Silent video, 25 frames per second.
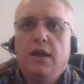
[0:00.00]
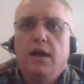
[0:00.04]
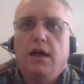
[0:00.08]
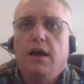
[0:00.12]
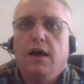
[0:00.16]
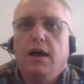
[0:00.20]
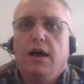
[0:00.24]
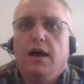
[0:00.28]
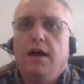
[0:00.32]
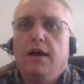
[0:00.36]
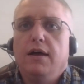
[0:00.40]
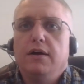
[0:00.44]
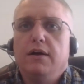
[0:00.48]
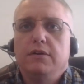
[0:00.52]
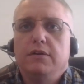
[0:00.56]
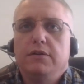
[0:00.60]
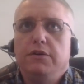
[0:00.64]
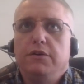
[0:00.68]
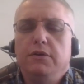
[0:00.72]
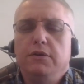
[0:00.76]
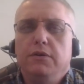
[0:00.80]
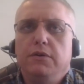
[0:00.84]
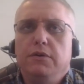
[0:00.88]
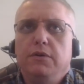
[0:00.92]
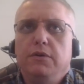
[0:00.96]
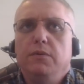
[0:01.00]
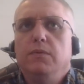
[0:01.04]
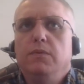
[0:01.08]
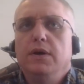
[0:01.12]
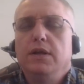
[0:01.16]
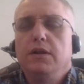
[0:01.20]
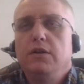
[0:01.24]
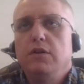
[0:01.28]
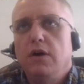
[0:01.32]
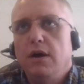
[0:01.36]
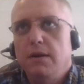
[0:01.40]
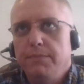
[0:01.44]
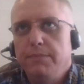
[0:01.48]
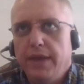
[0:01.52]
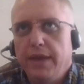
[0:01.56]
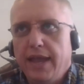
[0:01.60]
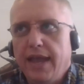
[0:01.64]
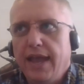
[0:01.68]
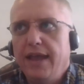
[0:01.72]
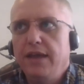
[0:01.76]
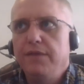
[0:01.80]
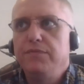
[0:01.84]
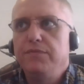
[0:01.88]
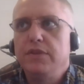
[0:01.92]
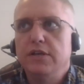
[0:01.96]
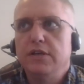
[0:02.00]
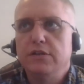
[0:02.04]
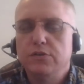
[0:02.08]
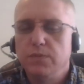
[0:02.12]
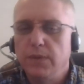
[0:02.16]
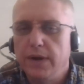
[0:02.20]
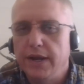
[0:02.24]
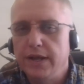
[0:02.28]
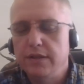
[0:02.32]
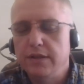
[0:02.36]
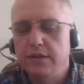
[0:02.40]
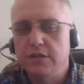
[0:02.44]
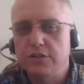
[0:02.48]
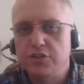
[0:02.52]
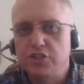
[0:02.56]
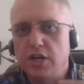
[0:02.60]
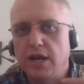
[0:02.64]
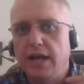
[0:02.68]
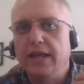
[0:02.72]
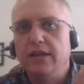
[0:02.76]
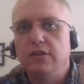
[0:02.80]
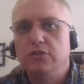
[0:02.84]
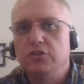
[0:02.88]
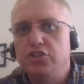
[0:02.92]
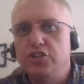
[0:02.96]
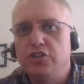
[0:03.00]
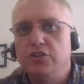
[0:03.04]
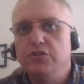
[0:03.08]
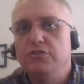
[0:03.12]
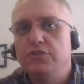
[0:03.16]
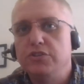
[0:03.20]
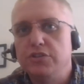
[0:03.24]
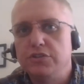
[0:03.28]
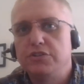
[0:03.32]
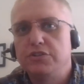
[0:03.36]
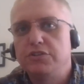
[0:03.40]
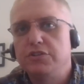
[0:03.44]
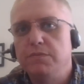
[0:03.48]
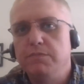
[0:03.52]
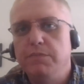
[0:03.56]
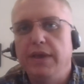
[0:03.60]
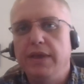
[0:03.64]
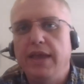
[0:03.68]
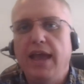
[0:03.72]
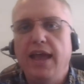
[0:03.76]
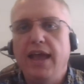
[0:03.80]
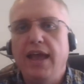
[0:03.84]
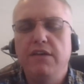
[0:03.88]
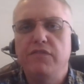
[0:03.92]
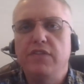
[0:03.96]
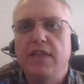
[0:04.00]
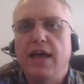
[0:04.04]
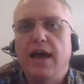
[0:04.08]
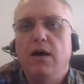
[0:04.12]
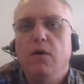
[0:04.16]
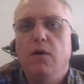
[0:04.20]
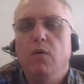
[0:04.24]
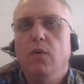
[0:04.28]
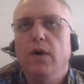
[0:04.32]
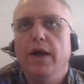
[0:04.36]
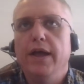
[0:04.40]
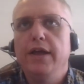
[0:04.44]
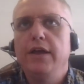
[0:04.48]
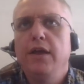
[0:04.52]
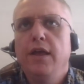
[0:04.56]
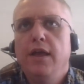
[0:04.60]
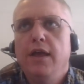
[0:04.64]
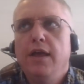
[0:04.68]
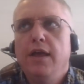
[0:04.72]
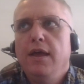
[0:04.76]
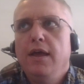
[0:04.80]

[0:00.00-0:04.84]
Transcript: You will not behave this way, and the child chooses to behave that way.